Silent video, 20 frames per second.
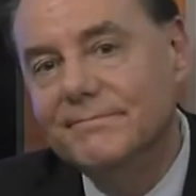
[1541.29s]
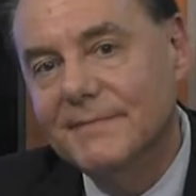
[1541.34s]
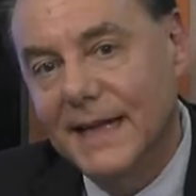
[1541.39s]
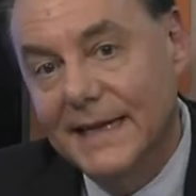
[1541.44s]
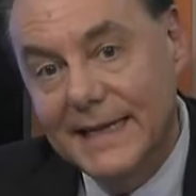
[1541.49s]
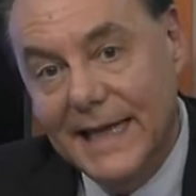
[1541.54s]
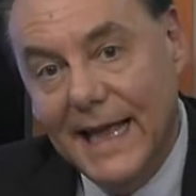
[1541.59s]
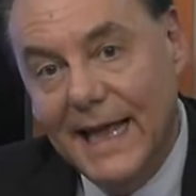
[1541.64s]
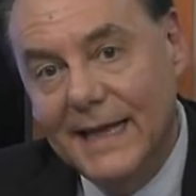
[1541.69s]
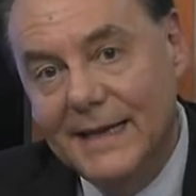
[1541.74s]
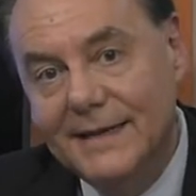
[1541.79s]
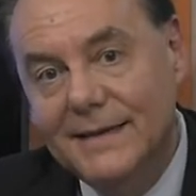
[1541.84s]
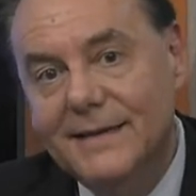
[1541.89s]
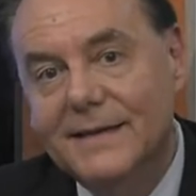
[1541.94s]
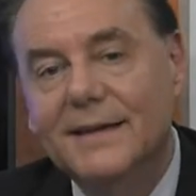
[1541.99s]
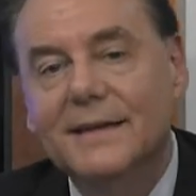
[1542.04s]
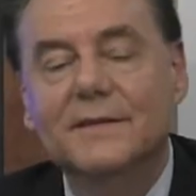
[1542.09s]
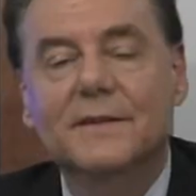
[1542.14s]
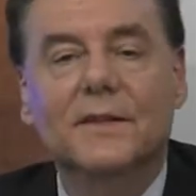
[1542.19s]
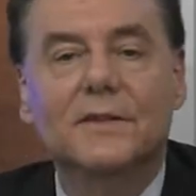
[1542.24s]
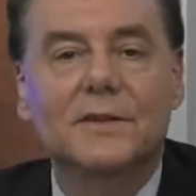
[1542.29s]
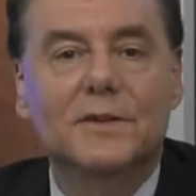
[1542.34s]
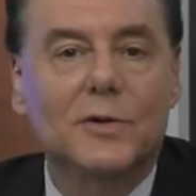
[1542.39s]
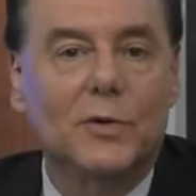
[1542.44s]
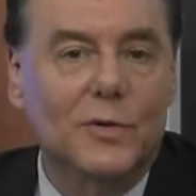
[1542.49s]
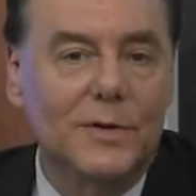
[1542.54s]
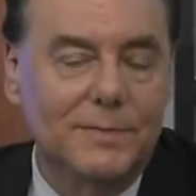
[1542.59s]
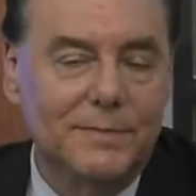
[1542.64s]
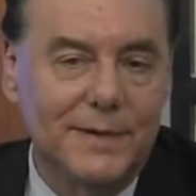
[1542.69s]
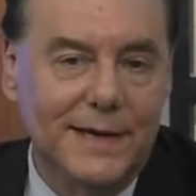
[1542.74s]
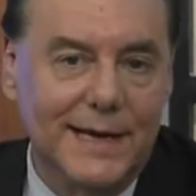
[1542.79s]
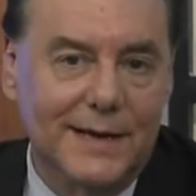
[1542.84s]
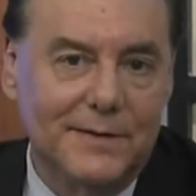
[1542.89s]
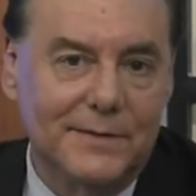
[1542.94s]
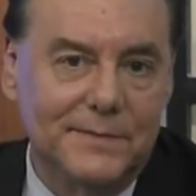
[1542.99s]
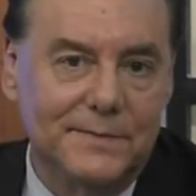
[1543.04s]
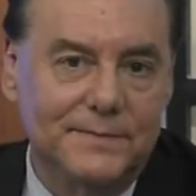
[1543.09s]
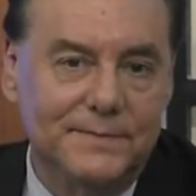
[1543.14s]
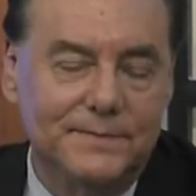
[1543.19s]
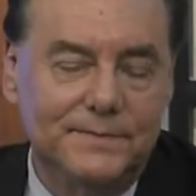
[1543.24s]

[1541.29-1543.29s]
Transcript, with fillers: Again, another court battle.